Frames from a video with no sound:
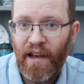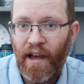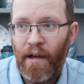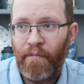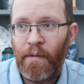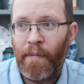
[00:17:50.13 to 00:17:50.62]

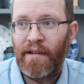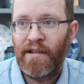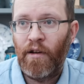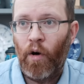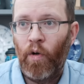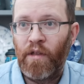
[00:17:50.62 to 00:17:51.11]
um,
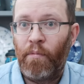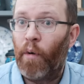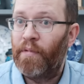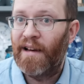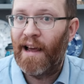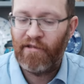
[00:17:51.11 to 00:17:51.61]
dependent on the
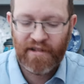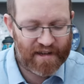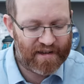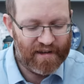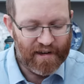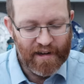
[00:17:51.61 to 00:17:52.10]
popularity.